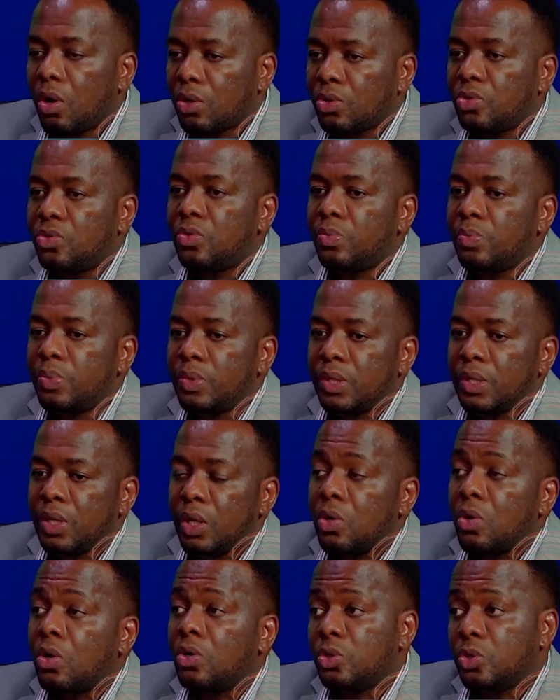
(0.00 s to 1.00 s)
to be a
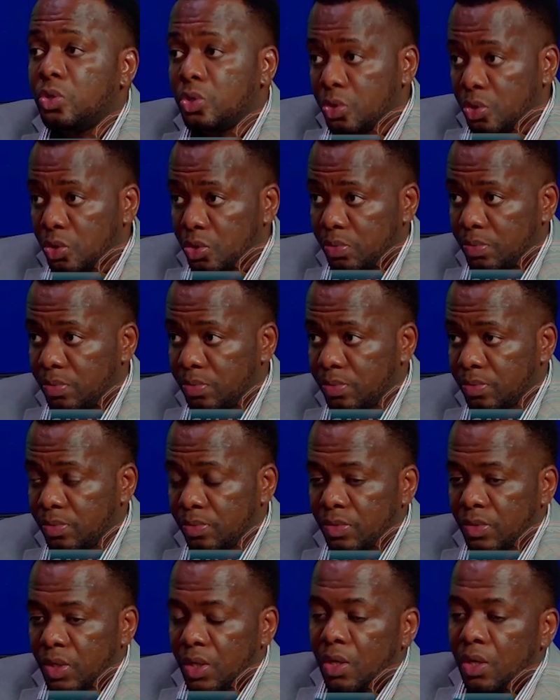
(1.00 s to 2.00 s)
continuum.
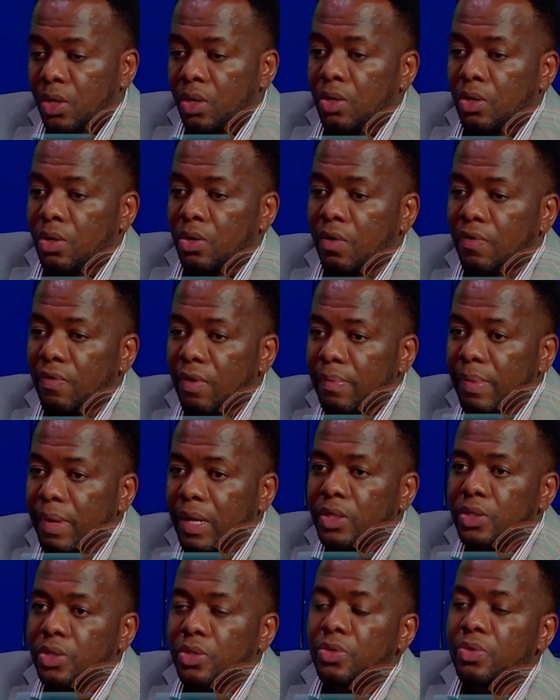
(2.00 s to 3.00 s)
Government
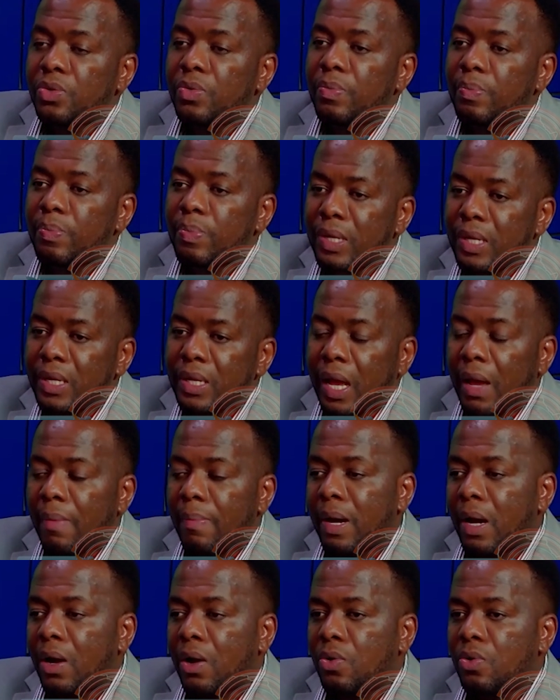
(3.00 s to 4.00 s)
shouldn't be
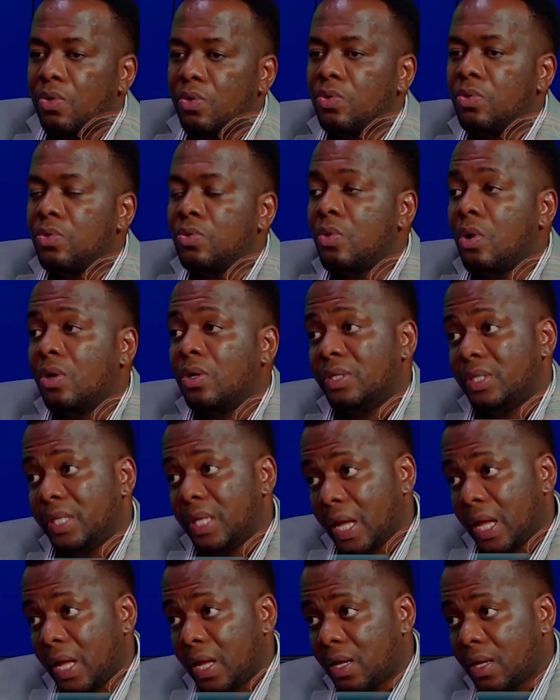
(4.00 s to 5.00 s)
about who was
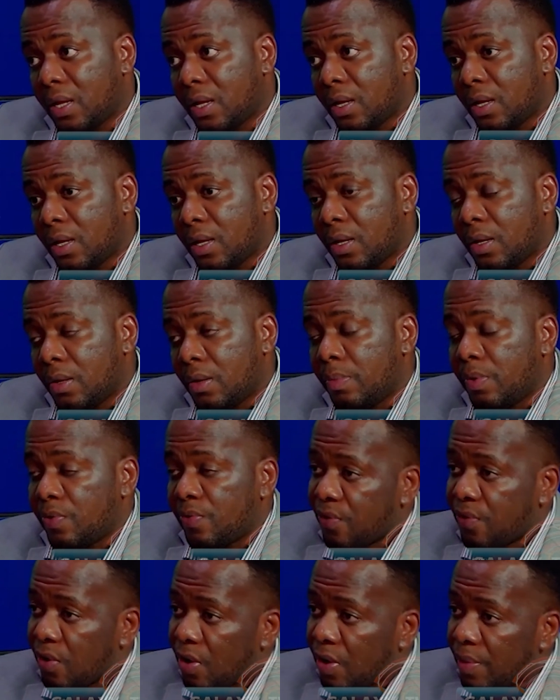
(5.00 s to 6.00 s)
there
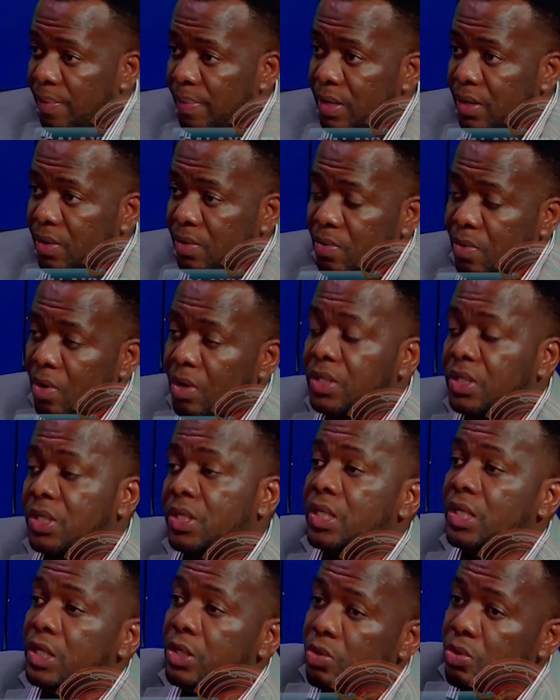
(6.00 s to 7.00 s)
before me, what did
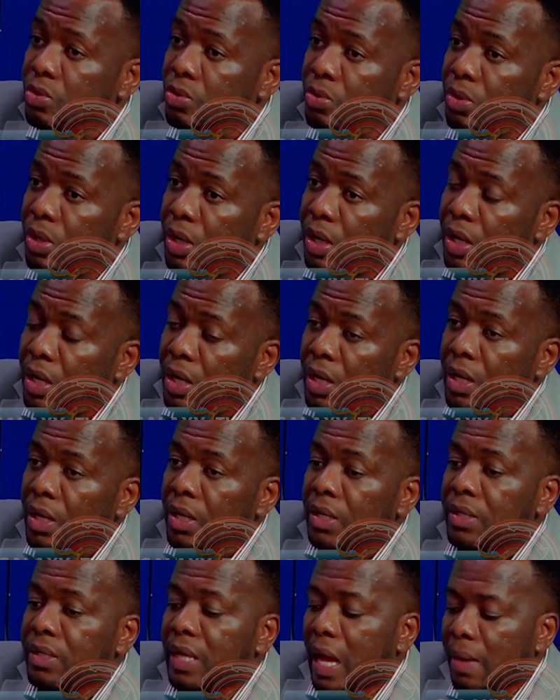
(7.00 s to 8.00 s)
he do.
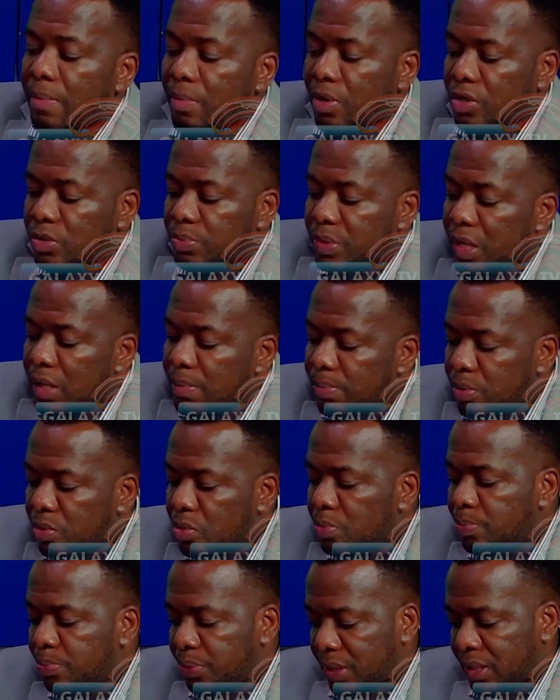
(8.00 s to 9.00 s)
There must be a
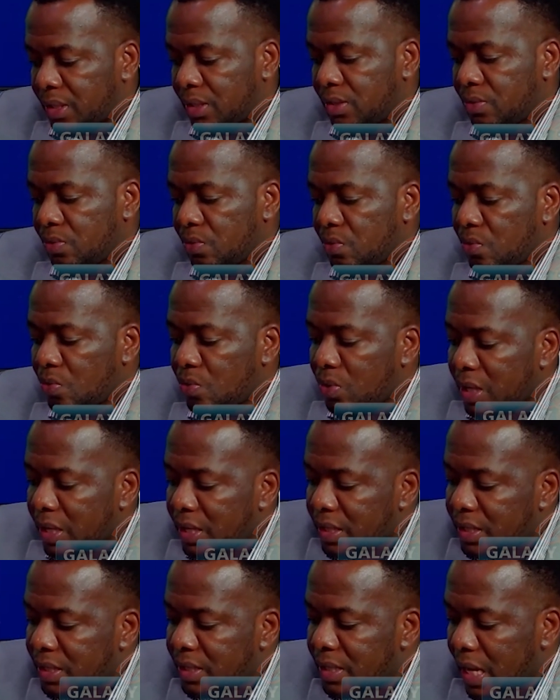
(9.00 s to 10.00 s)
blueprint. In
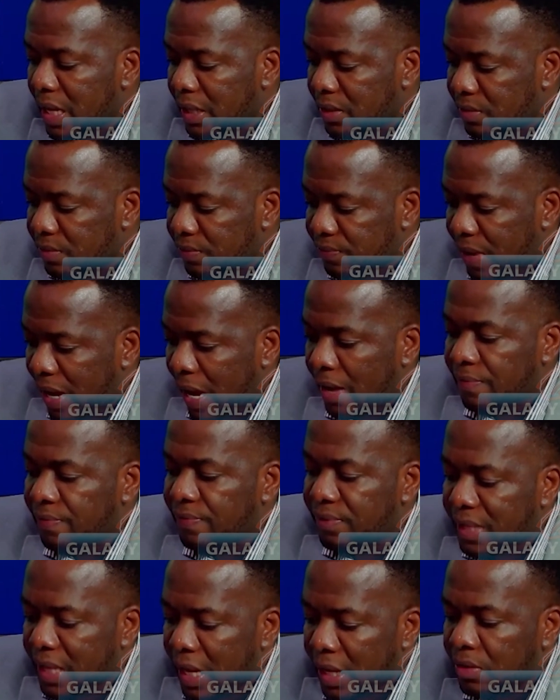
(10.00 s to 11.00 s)
the next 5,
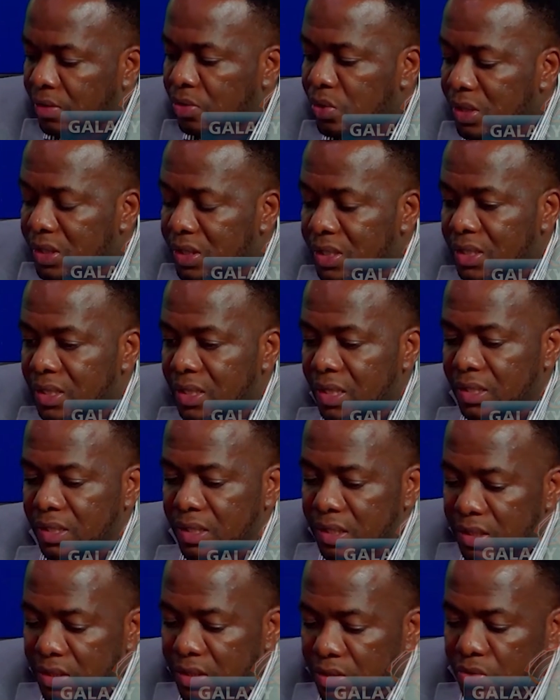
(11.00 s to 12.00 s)
10, 20 years,
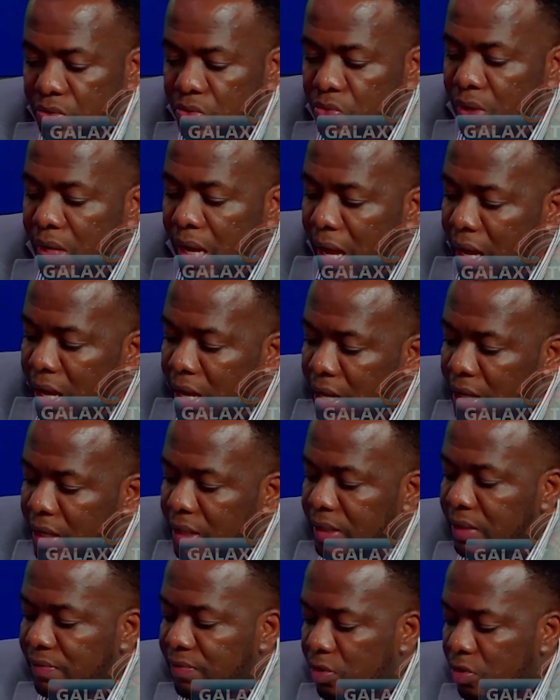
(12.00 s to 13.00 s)
this is where
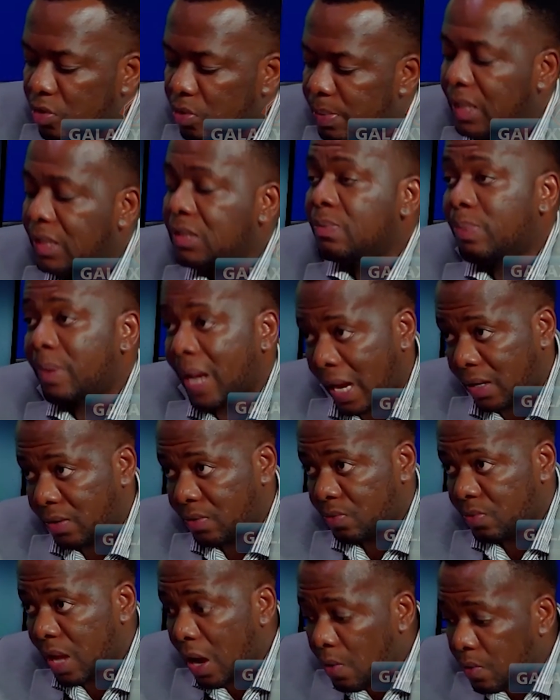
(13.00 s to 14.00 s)
development plan,
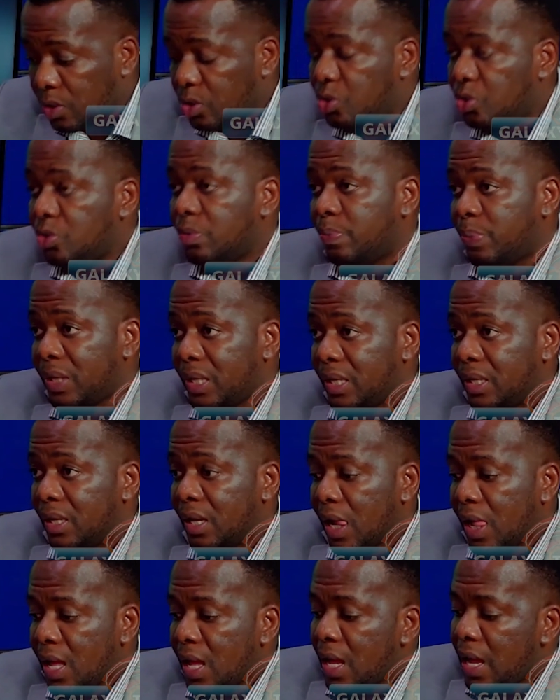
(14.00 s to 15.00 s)
where we should be.
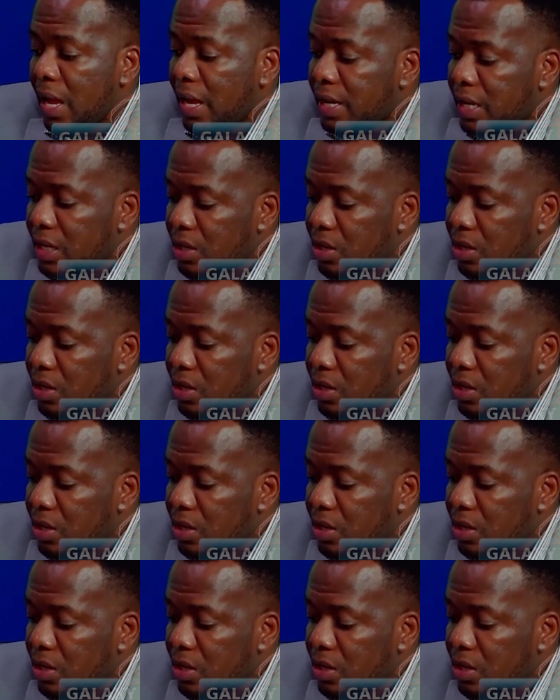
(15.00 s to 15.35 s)
Any